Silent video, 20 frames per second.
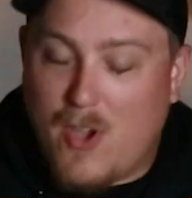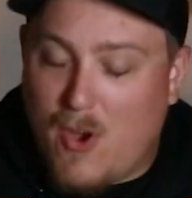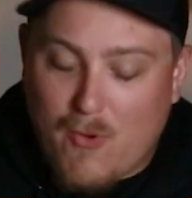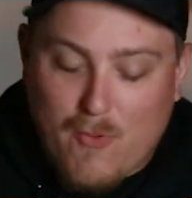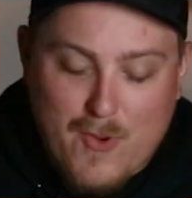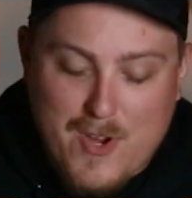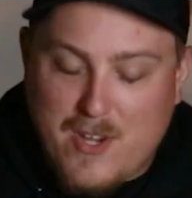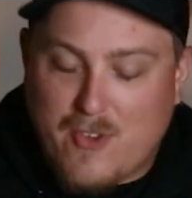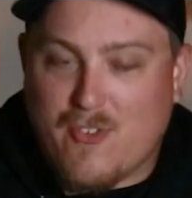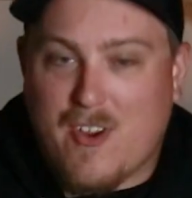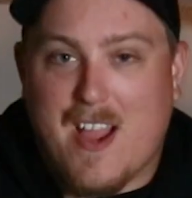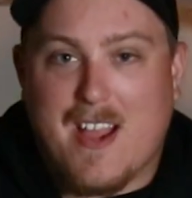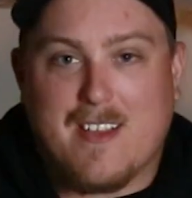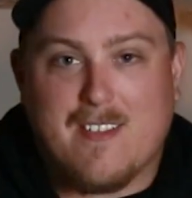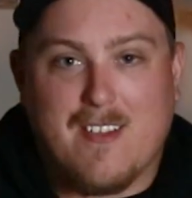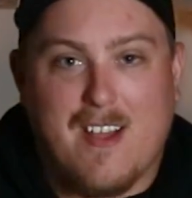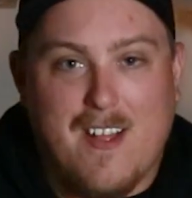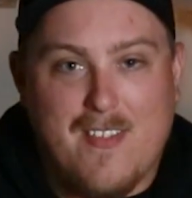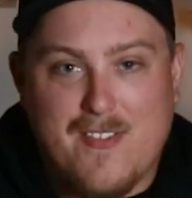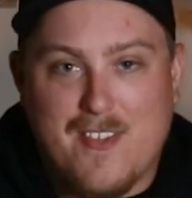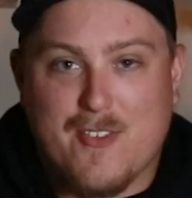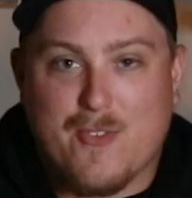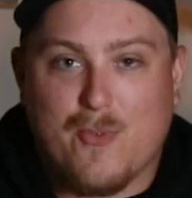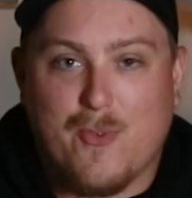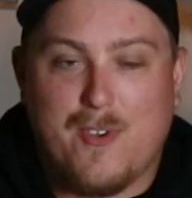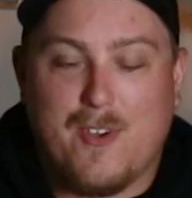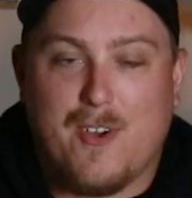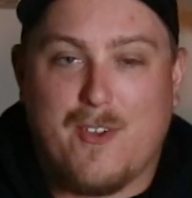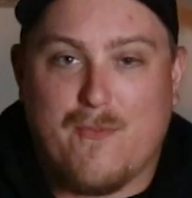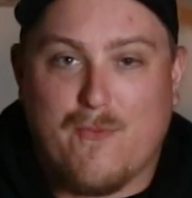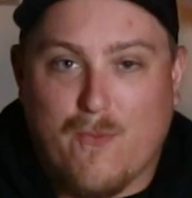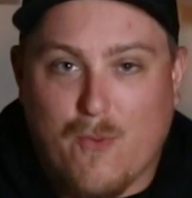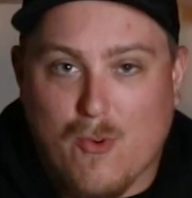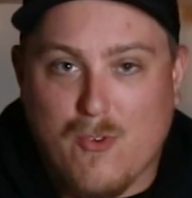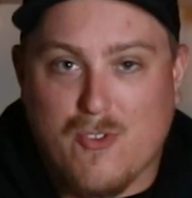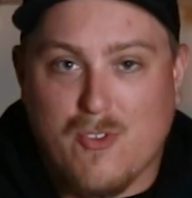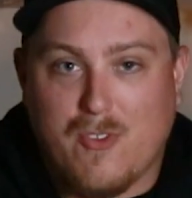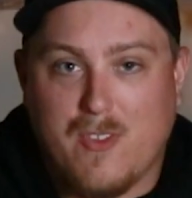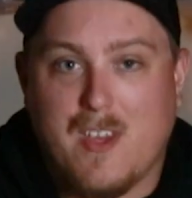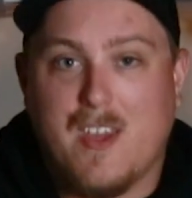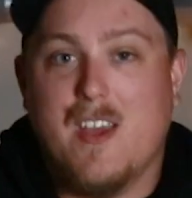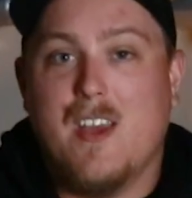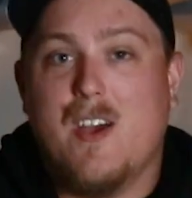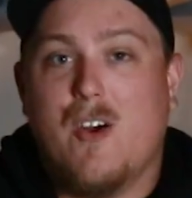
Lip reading: No retracts on this one, unfortunately.